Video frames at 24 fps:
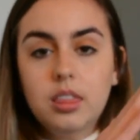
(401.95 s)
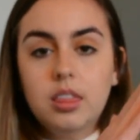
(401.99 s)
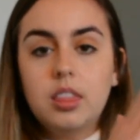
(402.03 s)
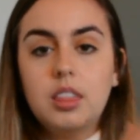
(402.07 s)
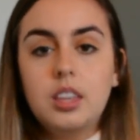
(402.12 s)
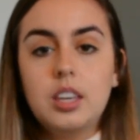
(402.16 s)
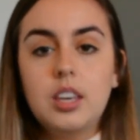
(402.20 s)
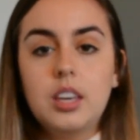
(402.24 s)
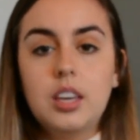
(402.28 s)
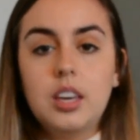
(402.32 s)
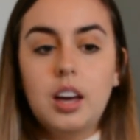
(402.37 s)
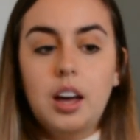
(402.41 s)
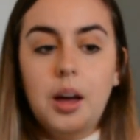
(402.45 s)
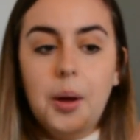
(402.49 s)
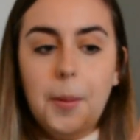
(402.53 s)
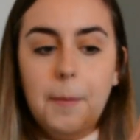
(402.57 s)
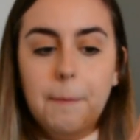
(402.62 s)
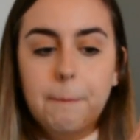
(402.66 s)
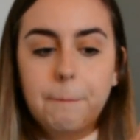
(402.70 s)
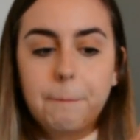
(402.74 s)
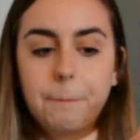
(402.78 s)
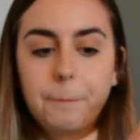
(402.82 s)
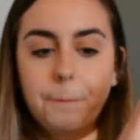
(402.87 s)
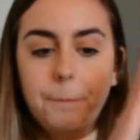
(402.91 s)
the
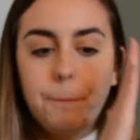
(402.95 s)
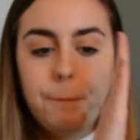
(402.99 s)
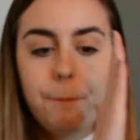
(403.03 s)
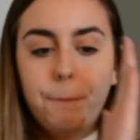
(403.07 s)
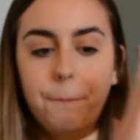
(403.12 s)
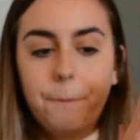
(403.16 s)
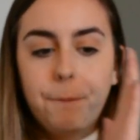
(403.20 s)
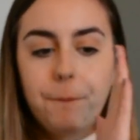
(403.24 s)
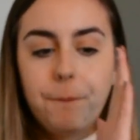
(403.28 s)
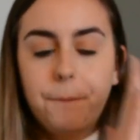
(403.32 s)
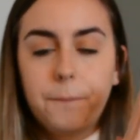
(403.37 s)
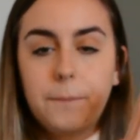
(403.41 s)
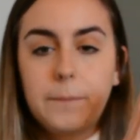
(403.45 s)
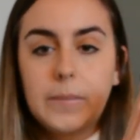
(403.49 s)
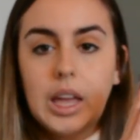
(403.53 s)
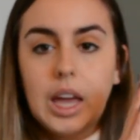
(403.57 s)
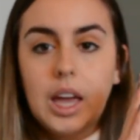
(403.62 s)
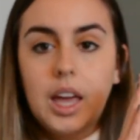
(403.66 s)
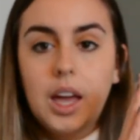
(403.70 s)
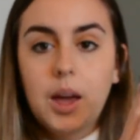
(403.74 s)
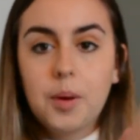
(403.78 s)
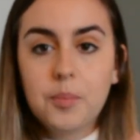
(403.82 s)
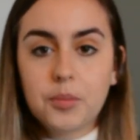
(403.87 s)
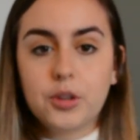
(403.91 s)

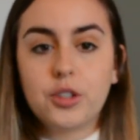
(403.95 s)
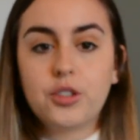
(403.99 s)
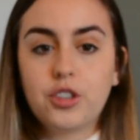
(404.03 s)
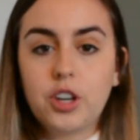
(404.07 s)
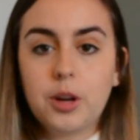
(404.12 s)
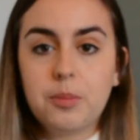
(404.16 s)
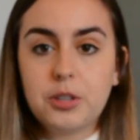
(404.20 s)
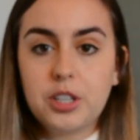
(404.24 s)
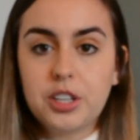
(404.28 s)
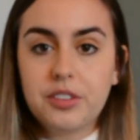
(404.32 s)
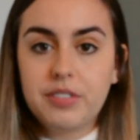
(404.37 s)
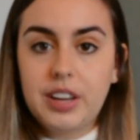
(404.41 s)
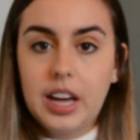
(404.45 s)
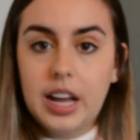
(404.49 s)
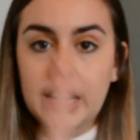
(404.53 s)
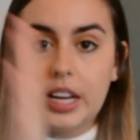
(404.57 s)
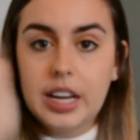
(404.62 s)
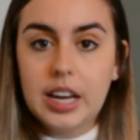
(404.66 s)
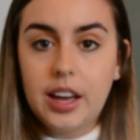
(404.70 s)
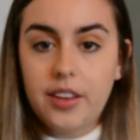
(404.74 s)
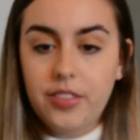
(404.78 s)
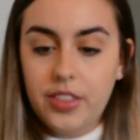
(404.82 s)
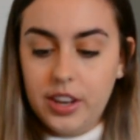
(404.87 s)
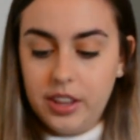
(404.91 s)
prescription of getting
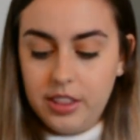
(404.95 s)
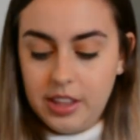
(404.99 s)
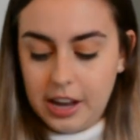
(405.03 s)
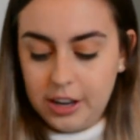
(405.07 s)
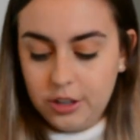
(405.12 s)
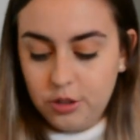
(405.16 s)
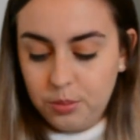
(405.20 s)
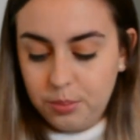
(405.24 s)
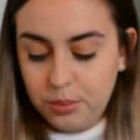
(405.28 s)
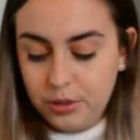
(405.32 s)
it and then the actual